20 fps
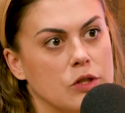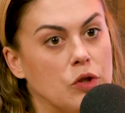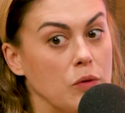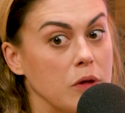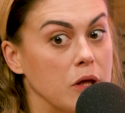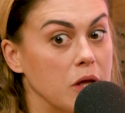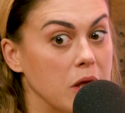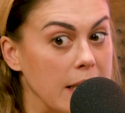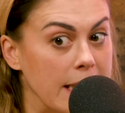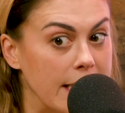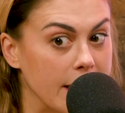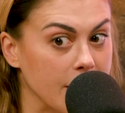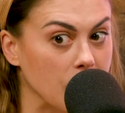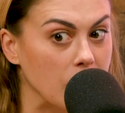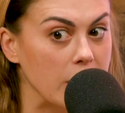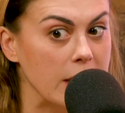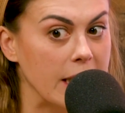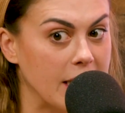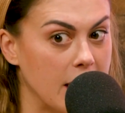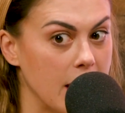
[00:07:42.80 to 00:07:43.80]
To
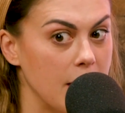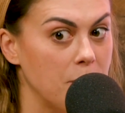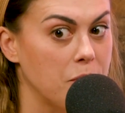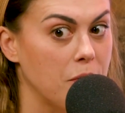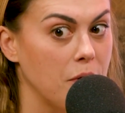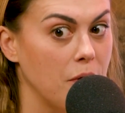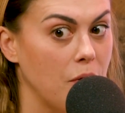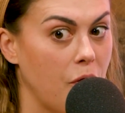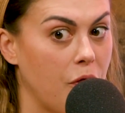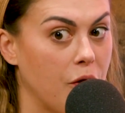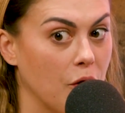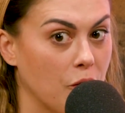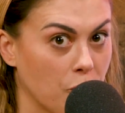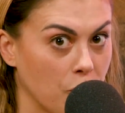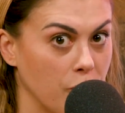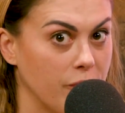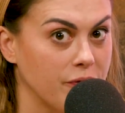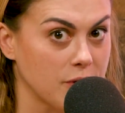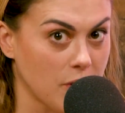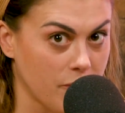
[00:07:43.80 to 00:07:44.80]
literally keep the
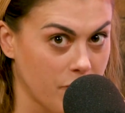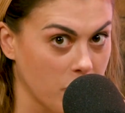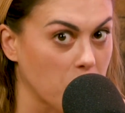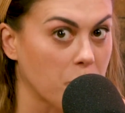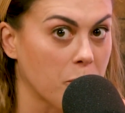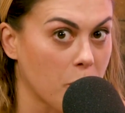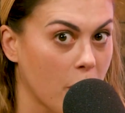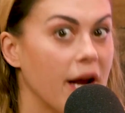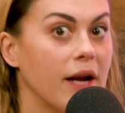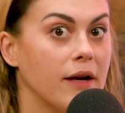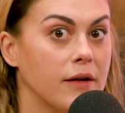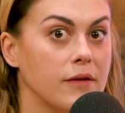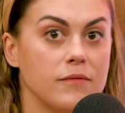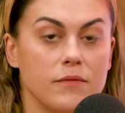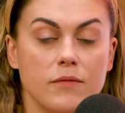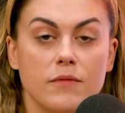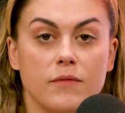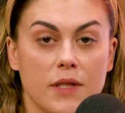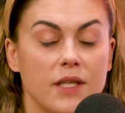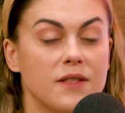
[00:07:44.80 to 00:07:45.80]
grooves of your brain
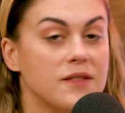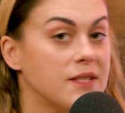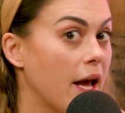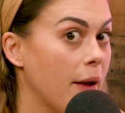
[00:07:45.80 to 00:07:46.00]
the same.